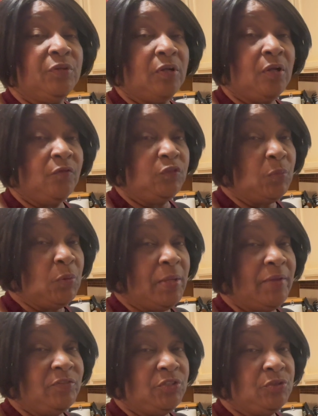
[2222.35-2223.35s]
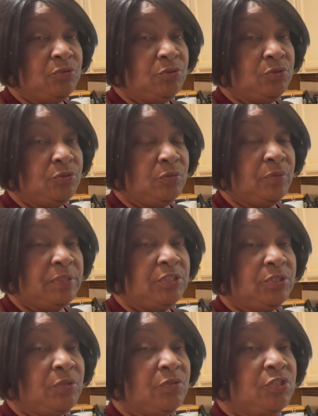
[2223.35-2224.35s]
comfortable after you do your
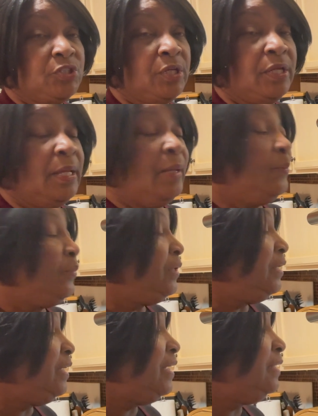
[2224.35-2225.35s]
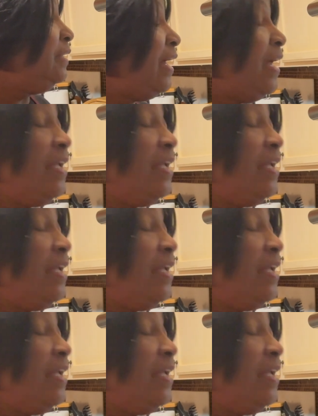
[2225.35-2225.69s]
research. But I